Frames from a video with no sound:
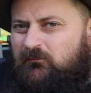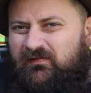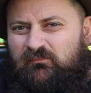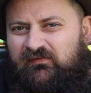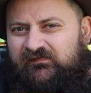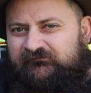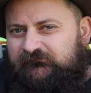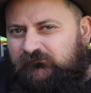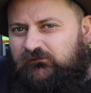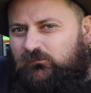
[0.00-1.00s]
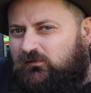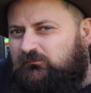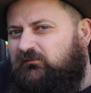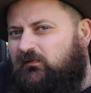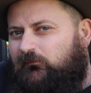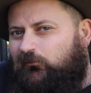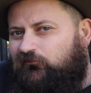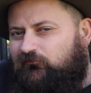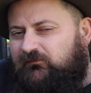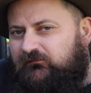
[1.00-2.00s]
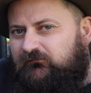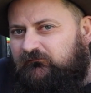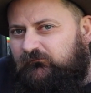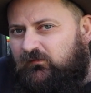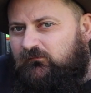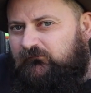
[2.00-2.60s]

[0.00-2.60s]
Being plastic too, you want them to be able to move a bit as well,